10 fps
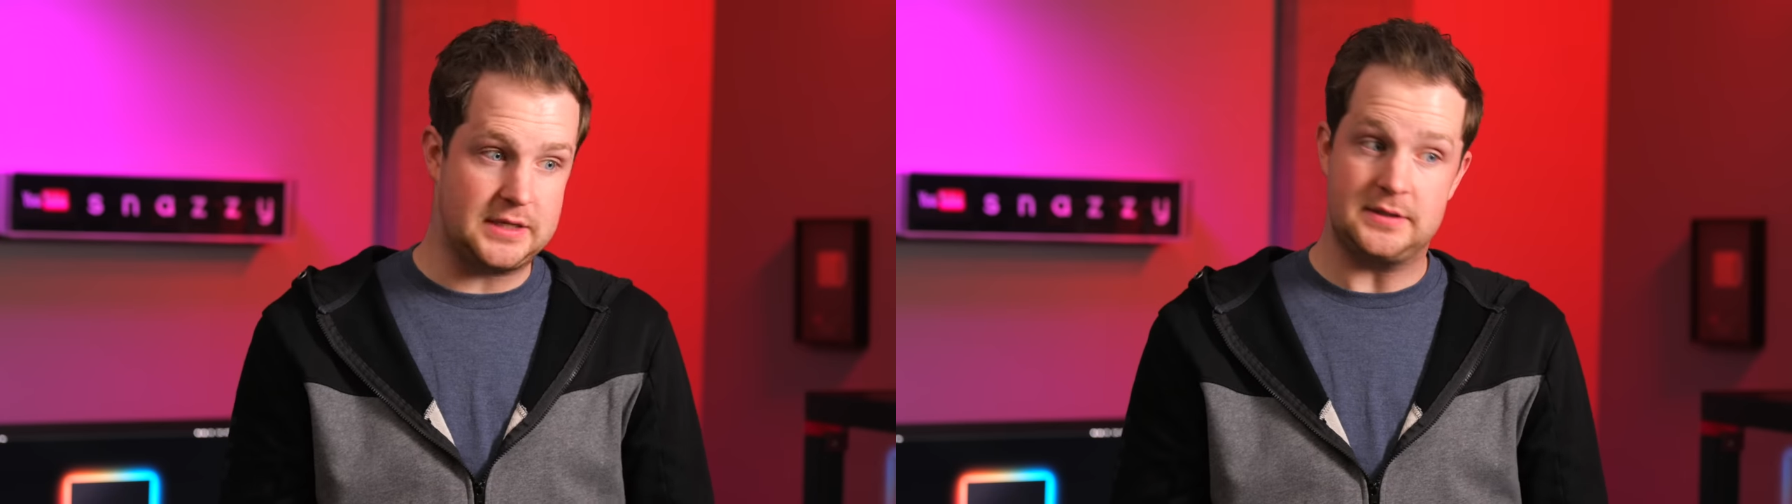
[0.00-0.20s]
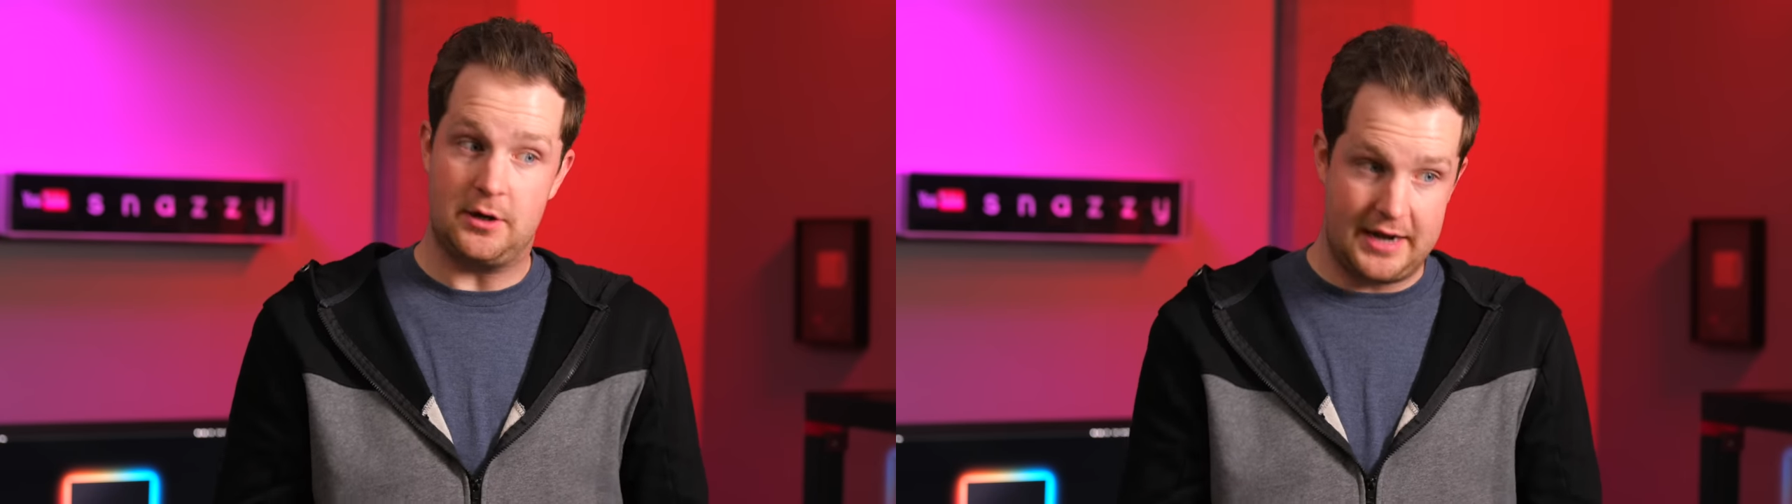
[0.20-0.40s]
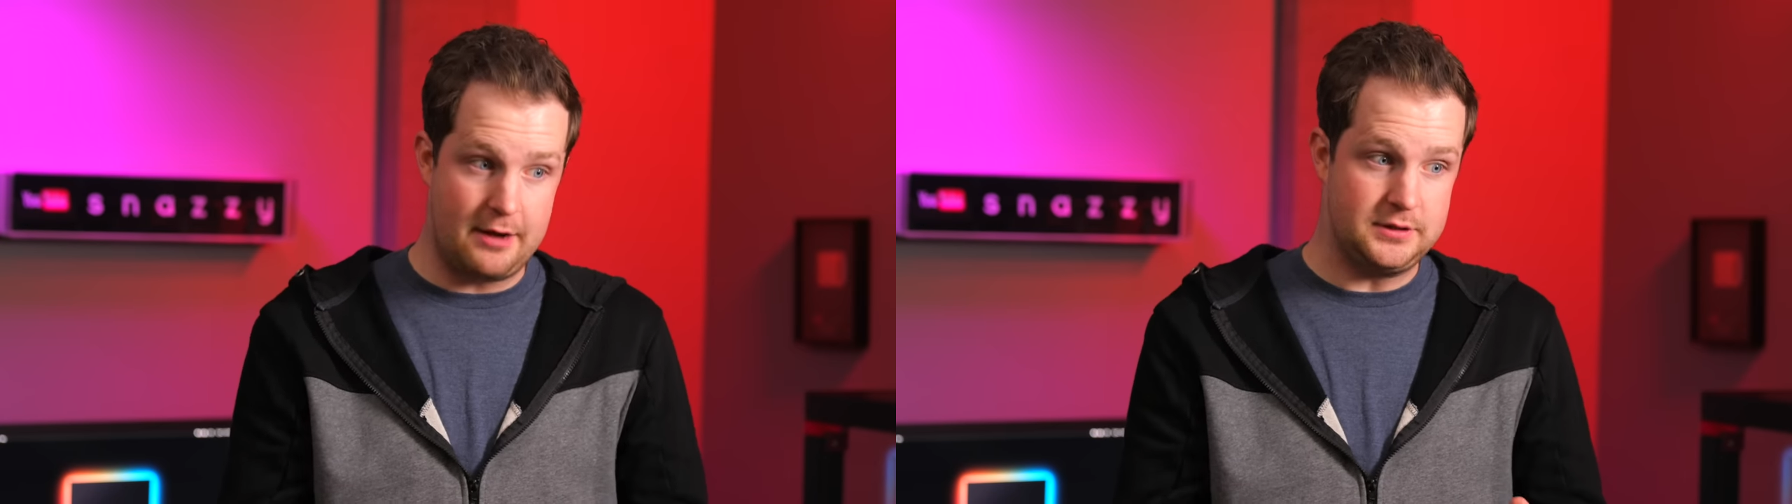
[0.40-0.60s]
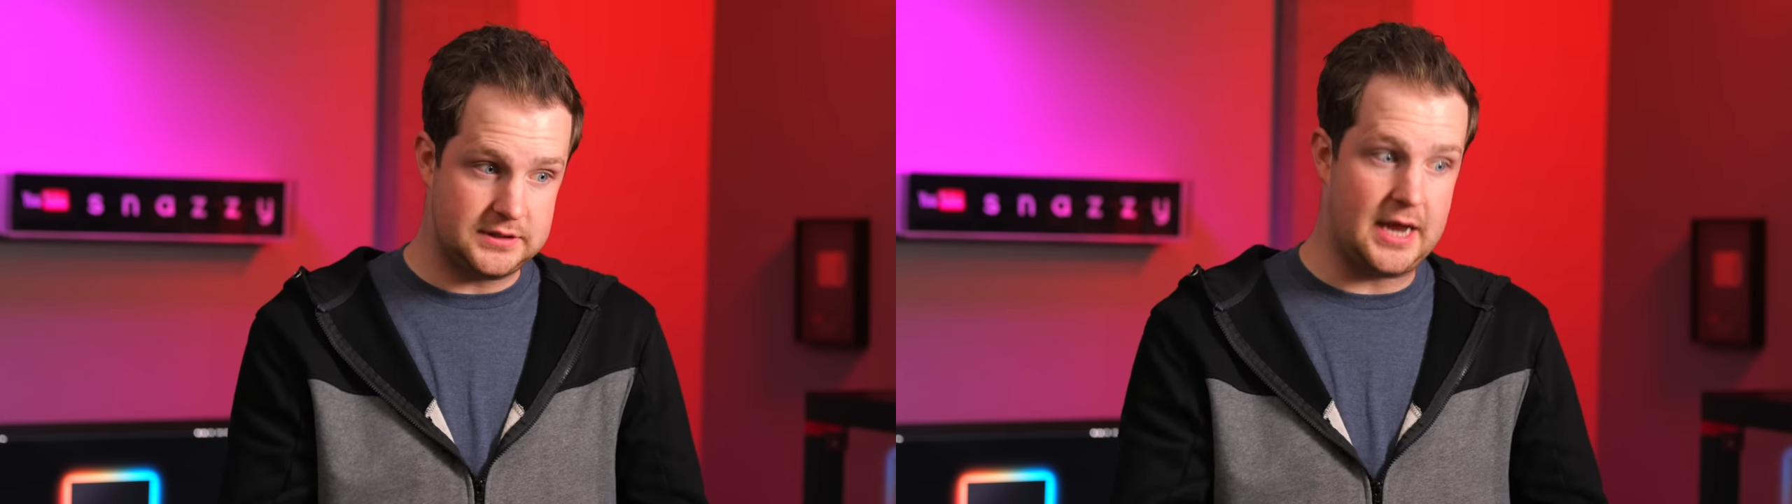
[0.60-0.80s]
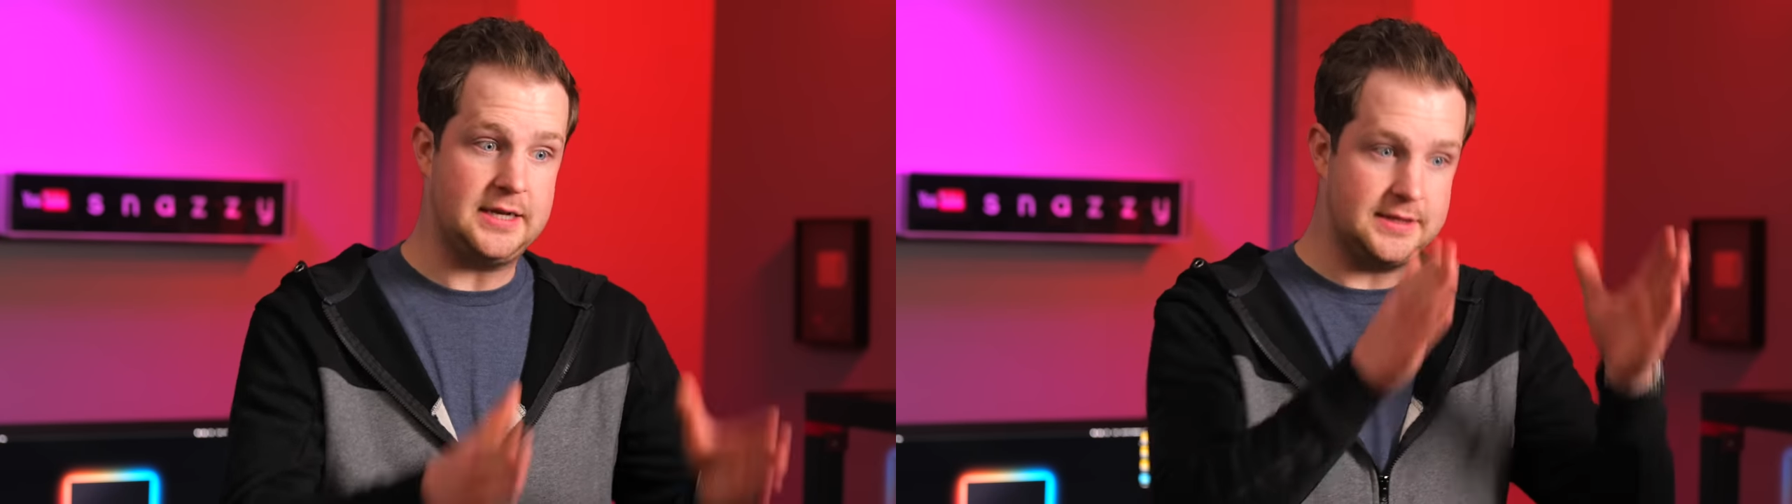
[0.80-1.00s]
as they're now
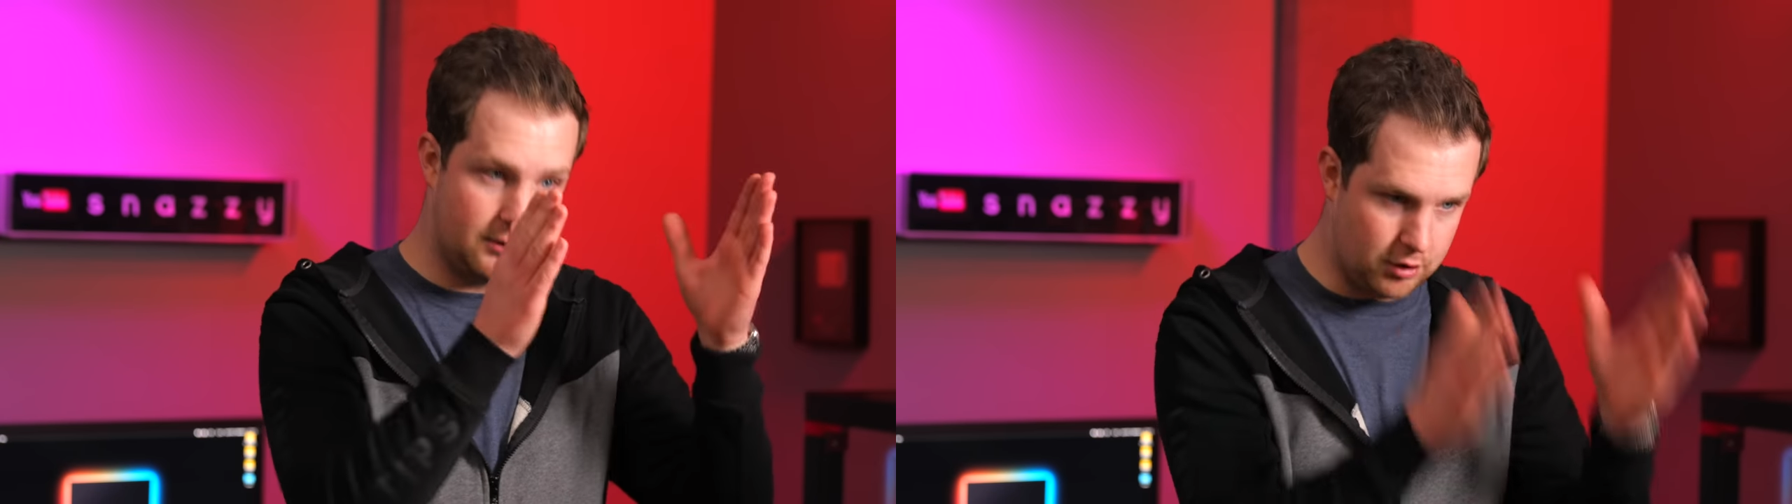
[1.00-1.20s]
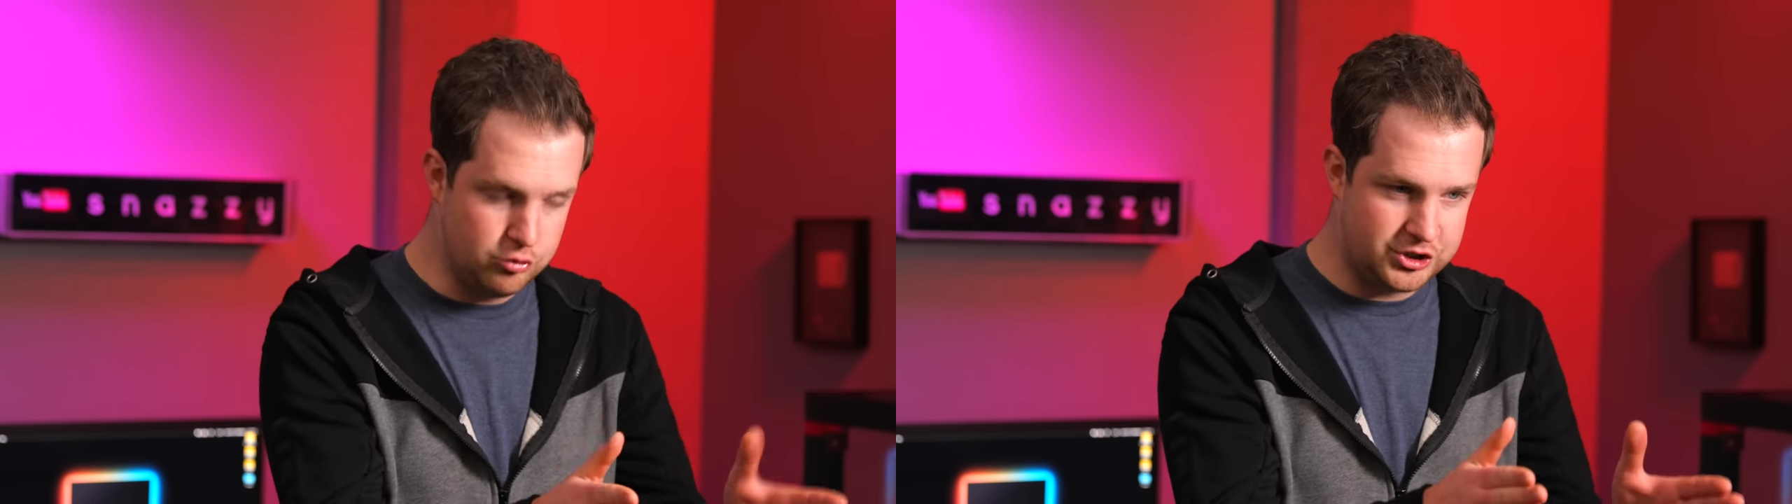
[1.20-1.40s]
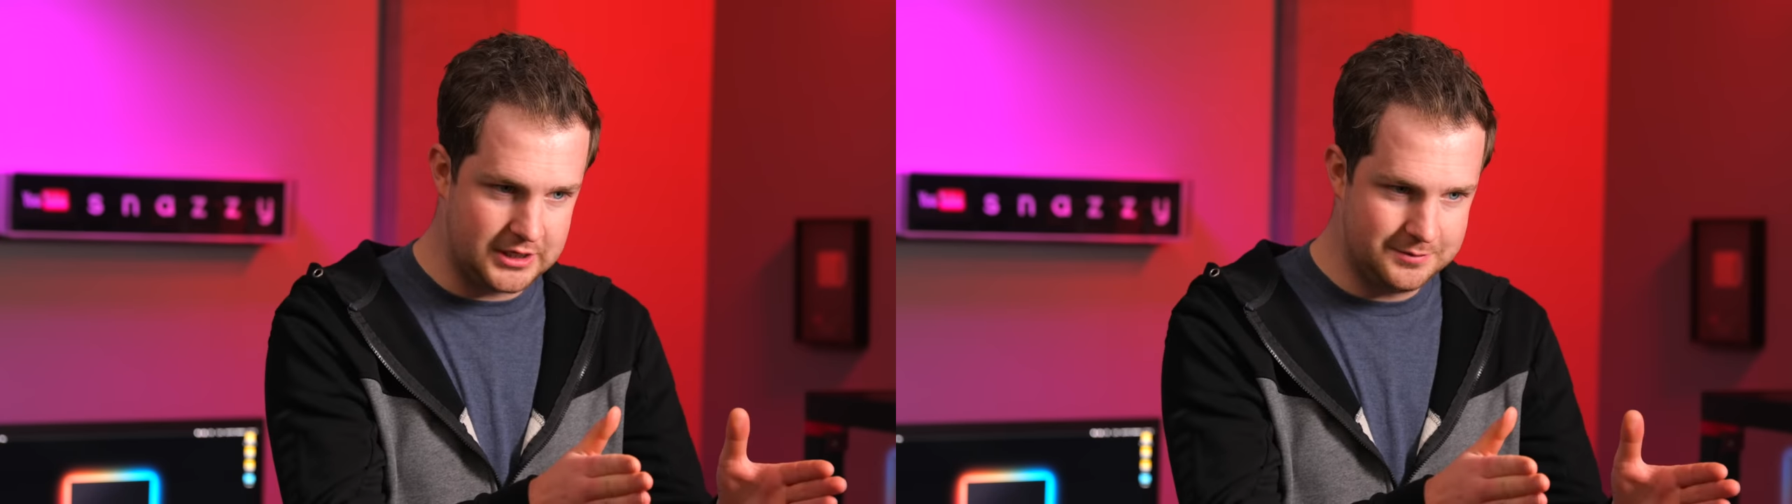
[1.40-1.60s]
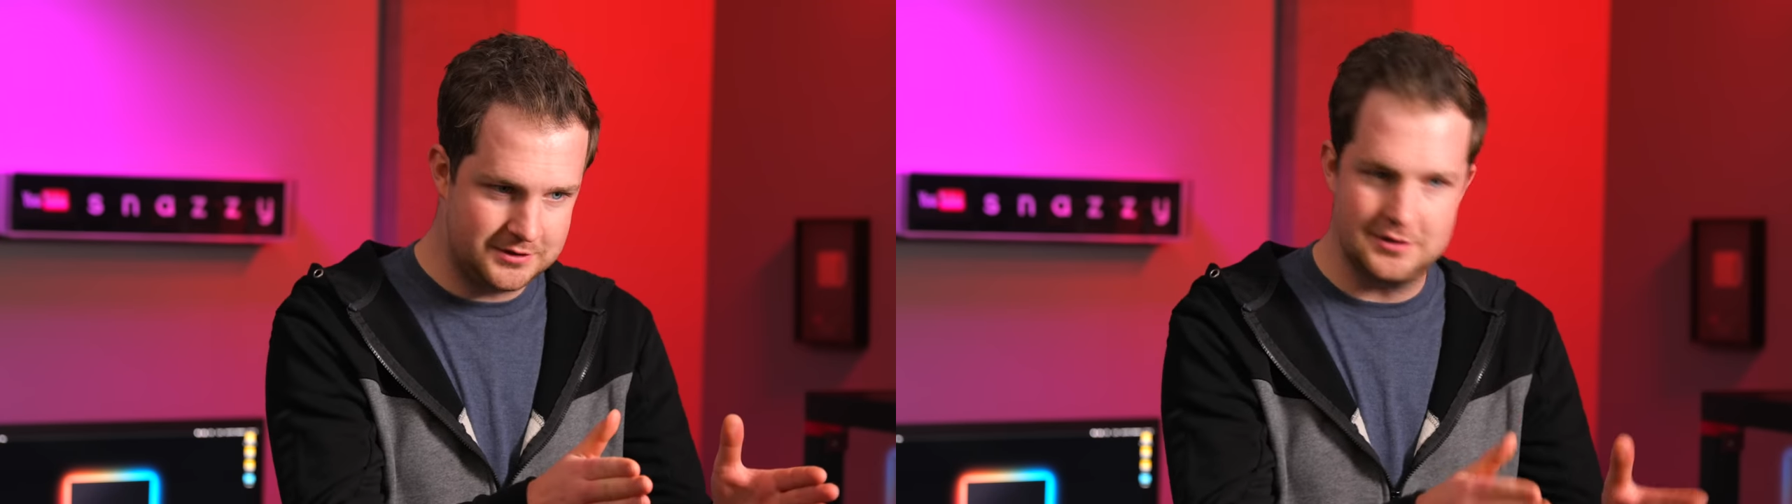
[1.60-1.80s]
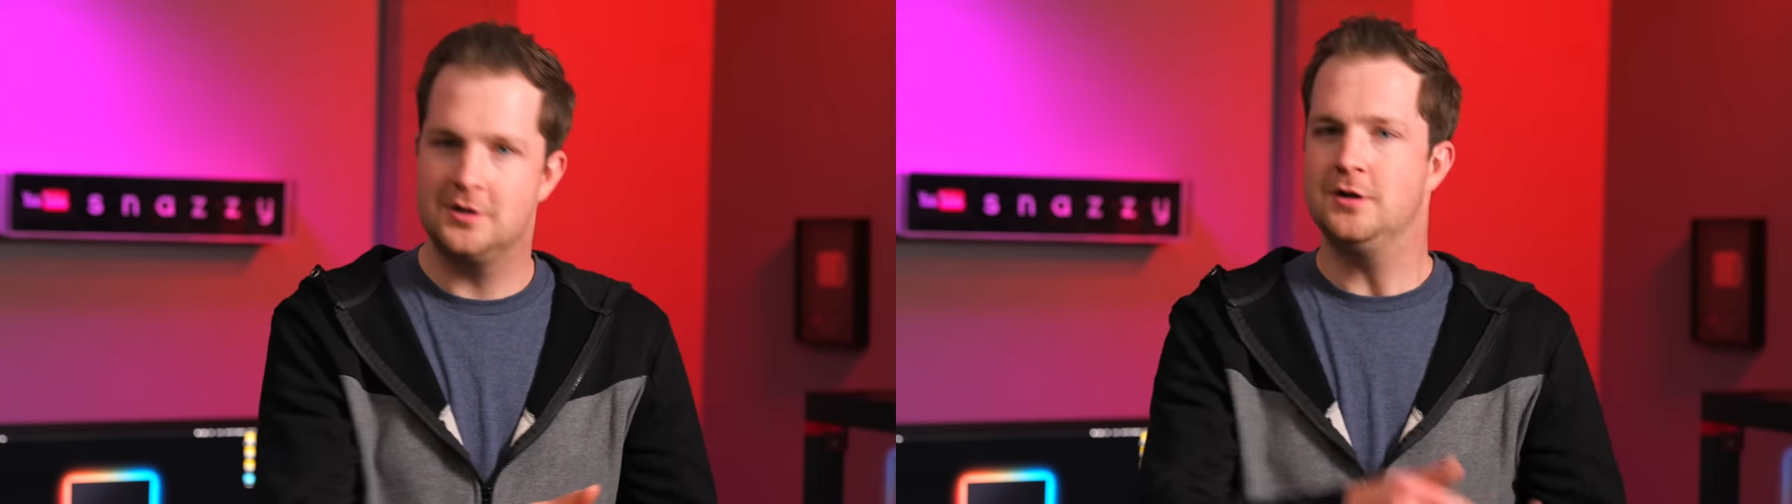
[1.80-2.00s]
designing their own chips